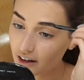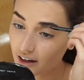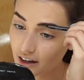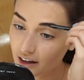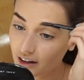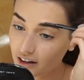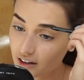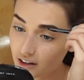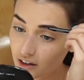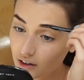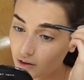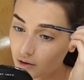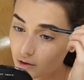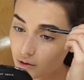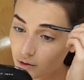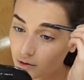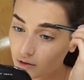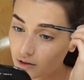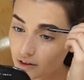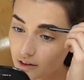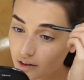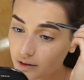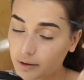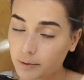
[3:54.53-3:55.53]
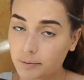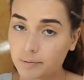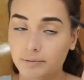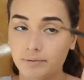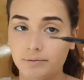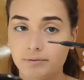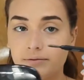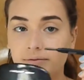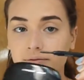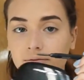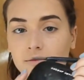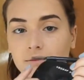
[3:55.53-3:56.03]
I use the
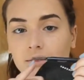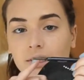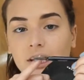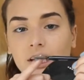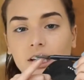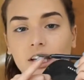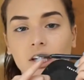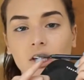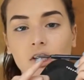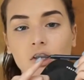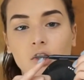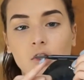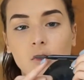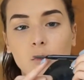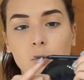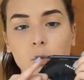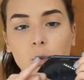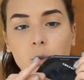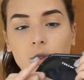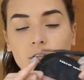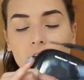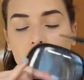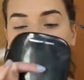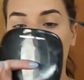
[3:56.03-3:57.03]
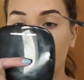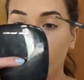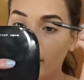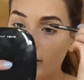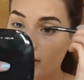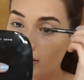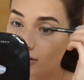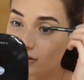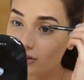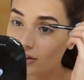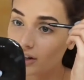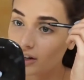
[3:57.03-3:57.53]
little spoolie
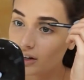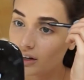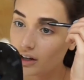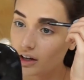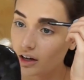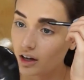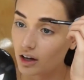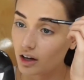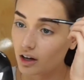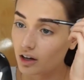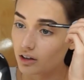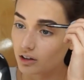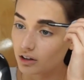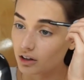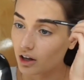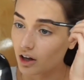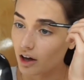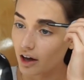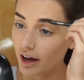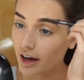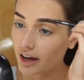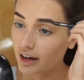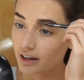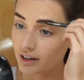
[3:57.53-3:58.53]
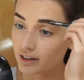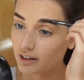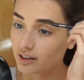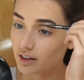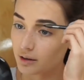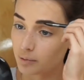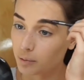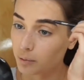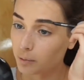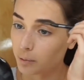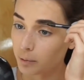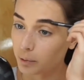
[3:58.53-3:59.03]
brush a lot
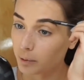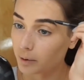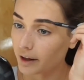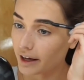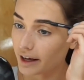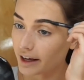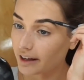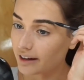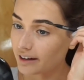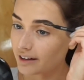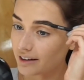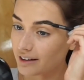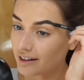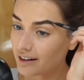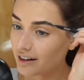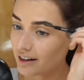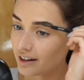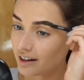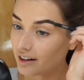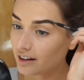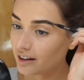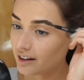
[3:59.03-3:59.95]
to blend